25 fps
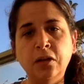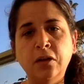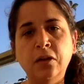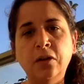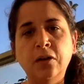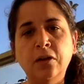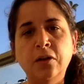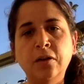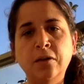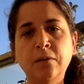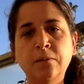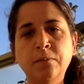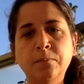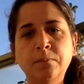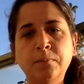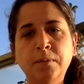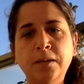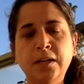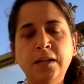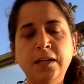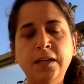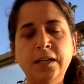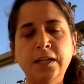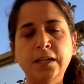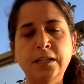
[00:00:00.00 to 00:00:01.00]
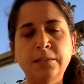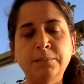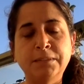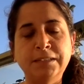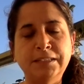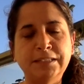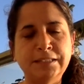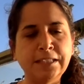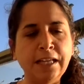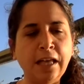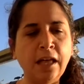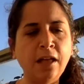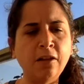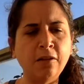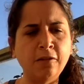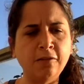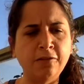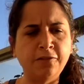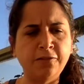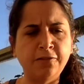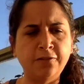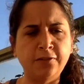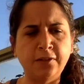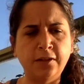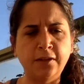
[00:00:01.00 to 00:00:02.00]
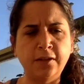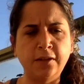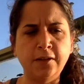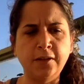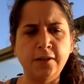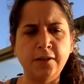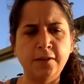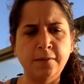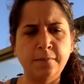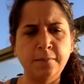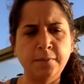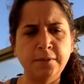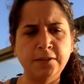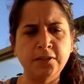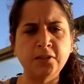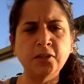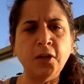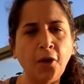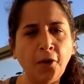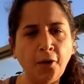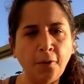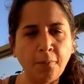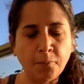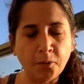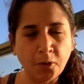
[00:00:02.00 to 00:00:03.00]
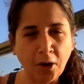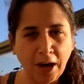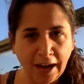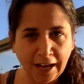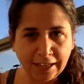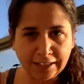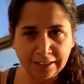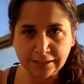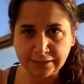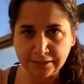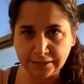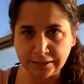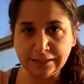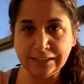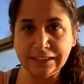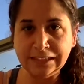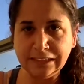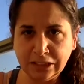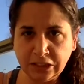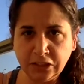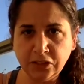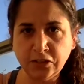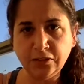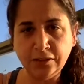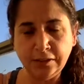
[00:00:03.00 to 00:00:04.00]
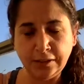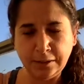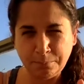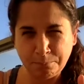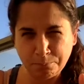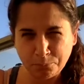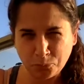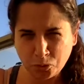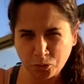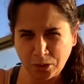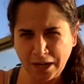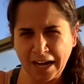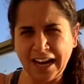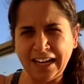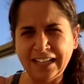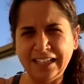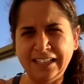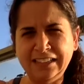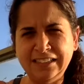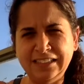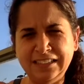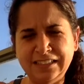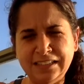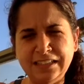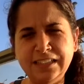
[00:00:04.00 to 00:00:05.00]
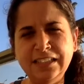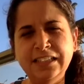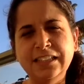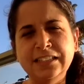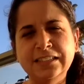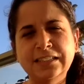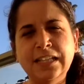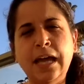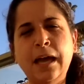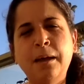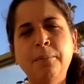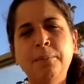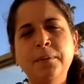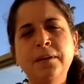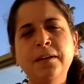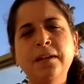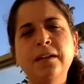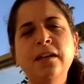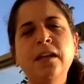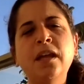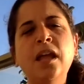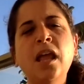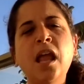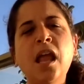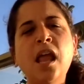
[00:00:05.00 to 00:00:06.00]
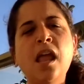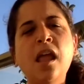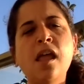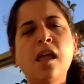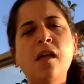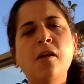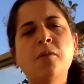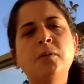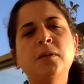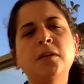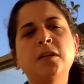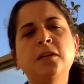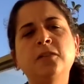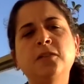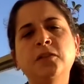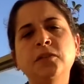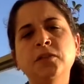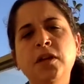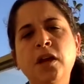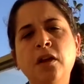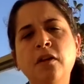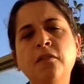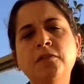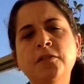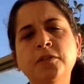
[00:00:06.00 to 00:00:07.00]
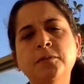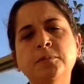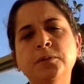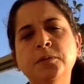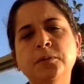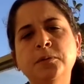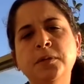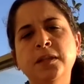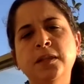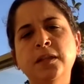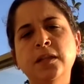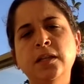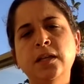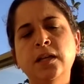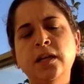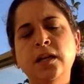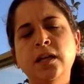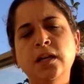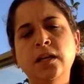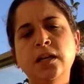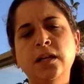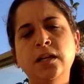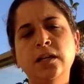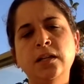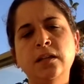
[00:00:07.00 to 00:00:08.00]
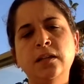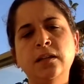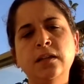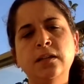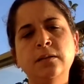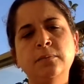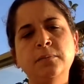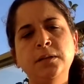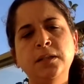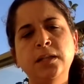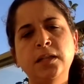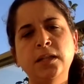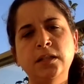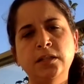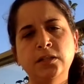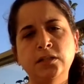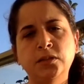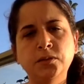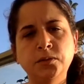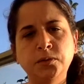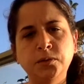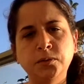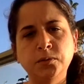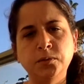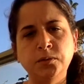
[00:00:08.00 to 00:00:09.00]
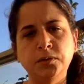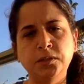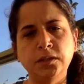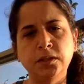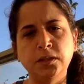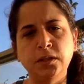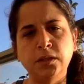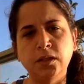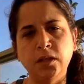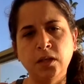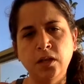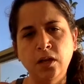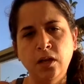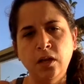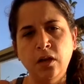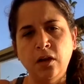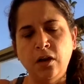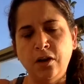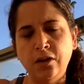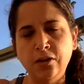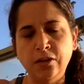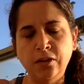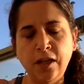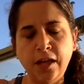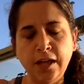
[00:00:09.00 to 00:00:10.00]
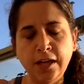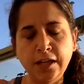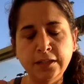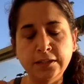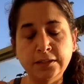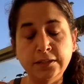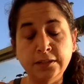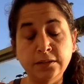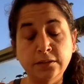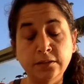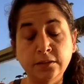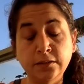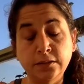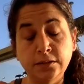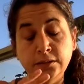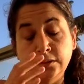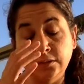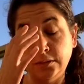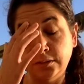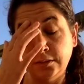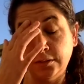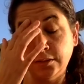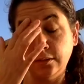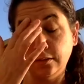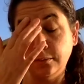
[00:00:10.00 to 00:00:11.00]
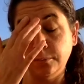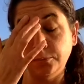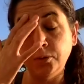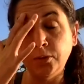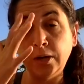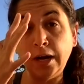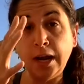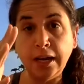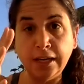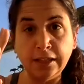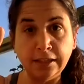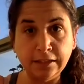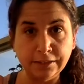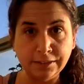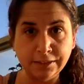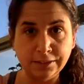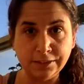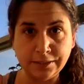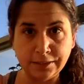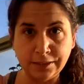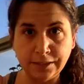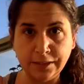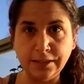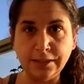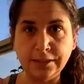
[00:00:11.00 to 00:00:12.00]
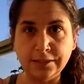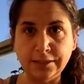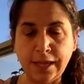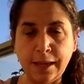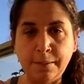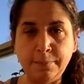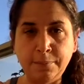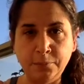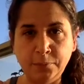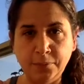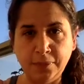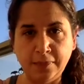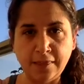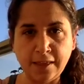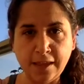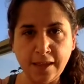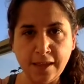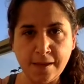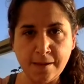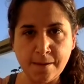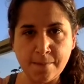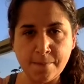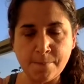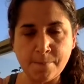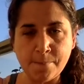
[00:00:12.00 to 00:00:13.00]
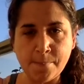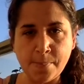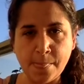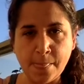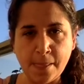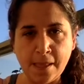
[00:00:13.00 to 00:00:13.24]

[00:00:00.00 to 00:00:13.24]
on myself, and saw literally miraculous things happen. And when I felt comfortable with it, I then began to use it on clients and saw miraculous things happen with them.